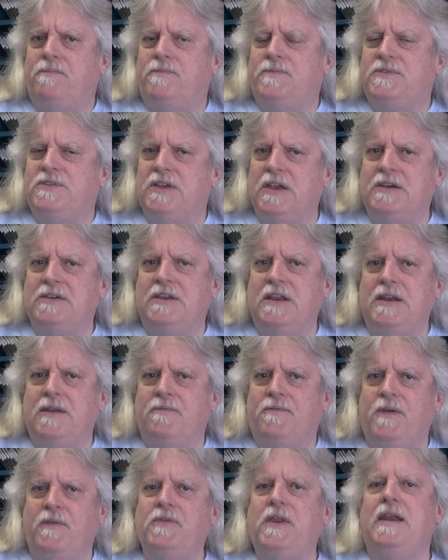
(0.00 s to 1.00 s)

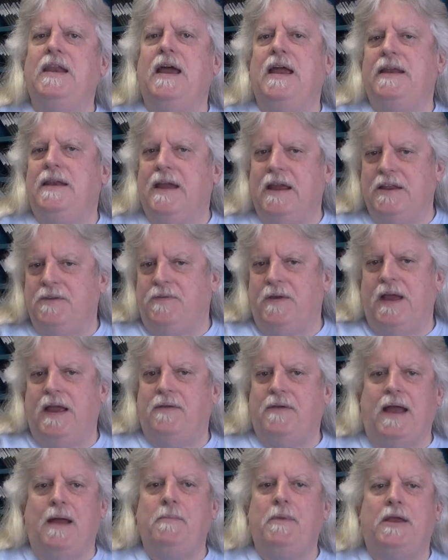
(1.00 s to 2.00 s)
$59.95?
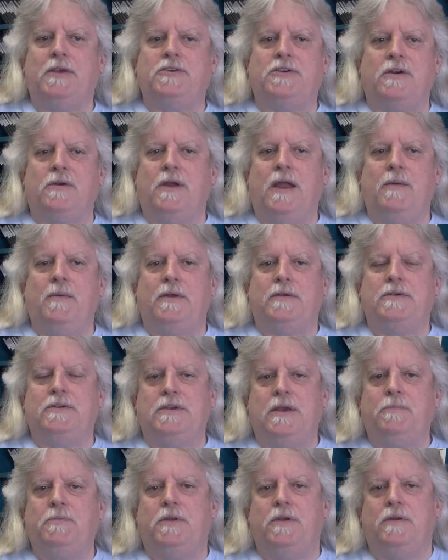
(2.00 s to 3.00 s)
I'm not sure how much
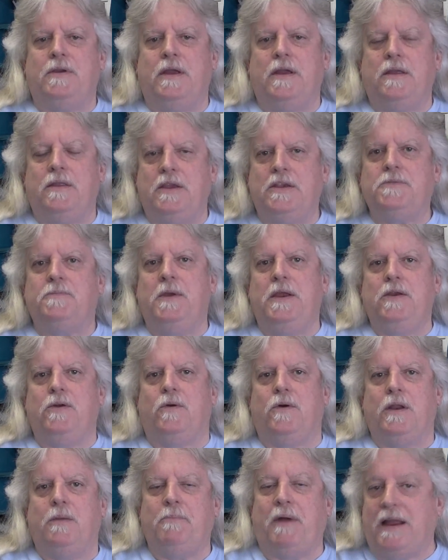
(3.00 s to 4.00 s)
it's up to now. It's been
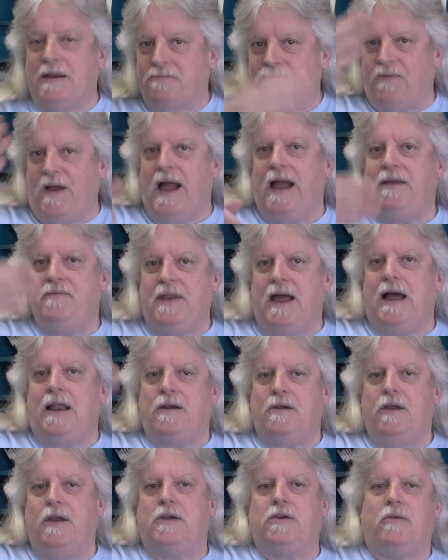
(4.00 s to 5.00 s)
going up like
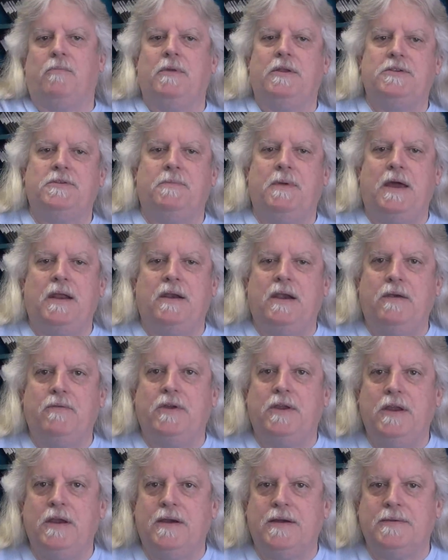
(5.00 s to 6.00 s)
$5 increments about
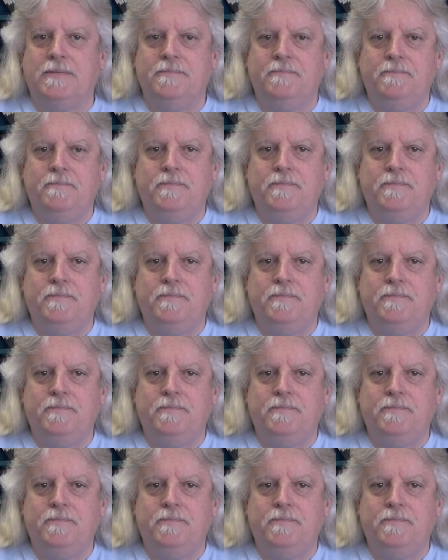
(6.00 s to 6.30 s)
every year.